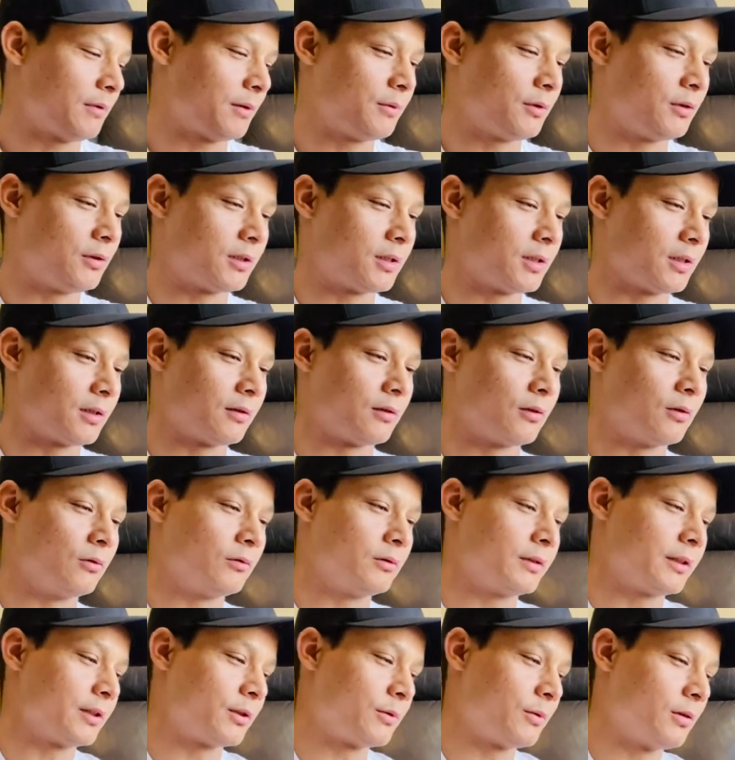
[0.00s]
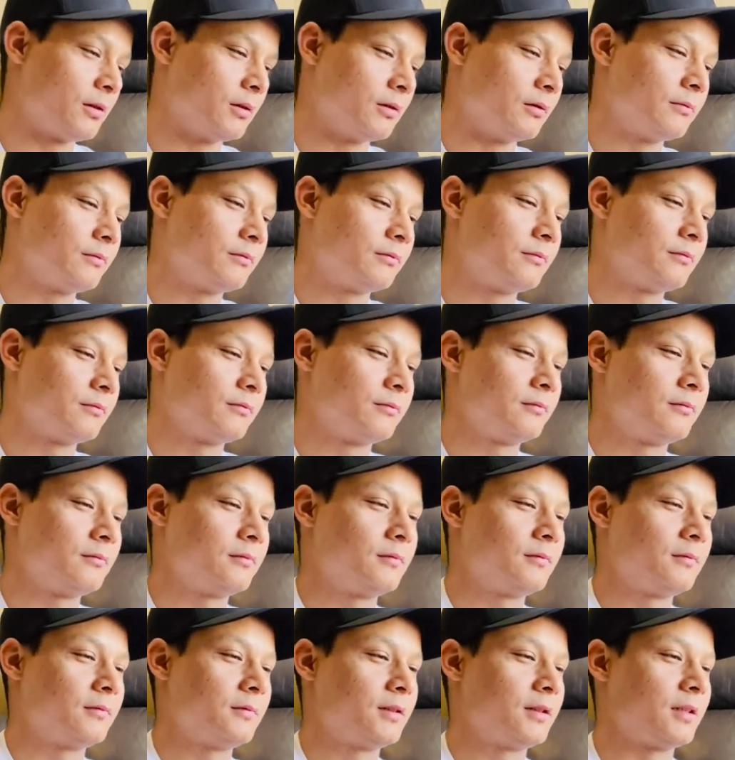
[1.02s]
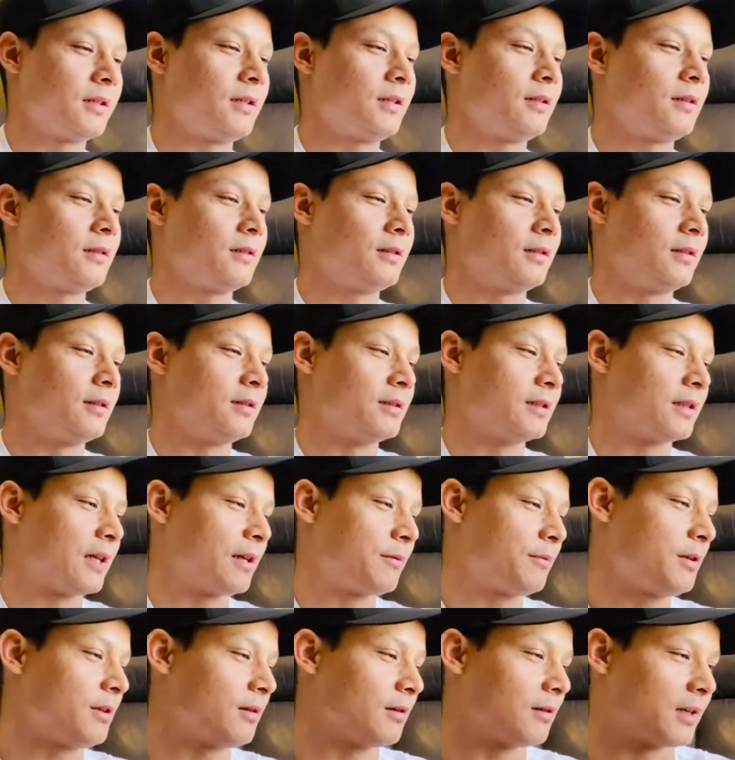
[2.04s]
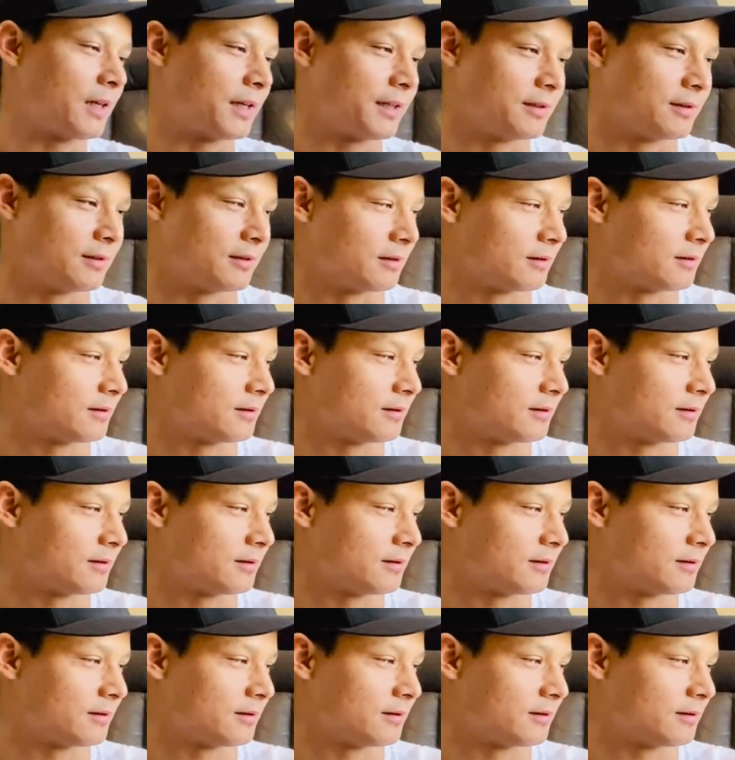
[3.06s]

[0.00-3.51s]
you can hold as well. Yeah. See, is heavy or lighter?